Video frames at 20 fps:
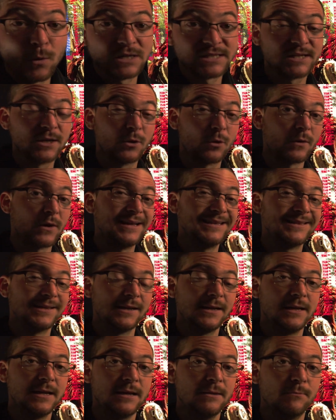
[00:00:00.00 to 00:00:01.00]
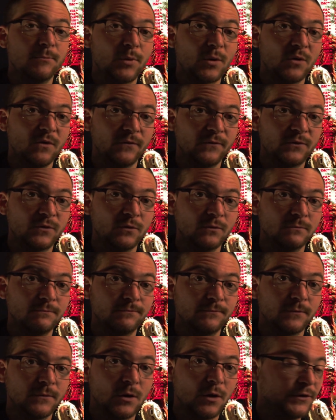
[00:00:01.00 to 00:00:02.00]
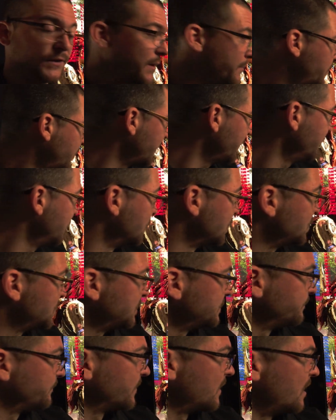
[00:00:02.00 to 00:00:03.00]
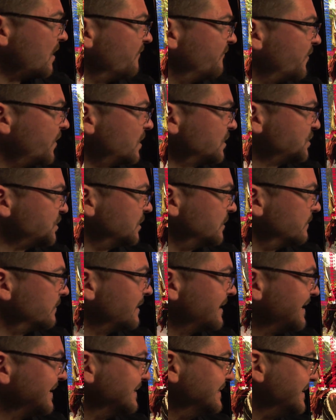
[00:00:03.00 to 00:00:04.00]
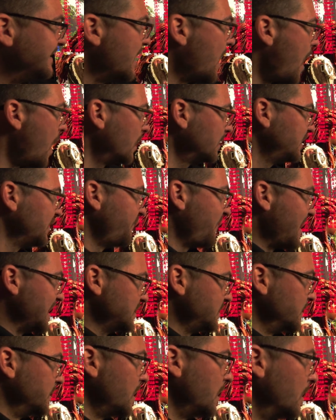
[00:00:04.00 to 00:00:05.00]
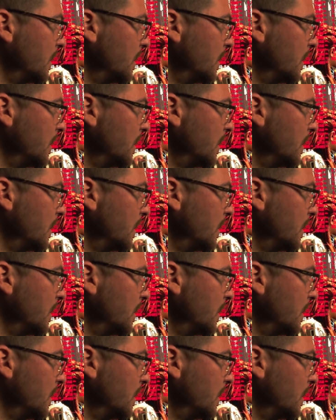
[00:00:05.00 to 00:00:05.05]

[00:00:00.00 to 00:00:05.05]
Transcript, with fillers: was greatly improved too. On the previous uh, version, the artifacts on the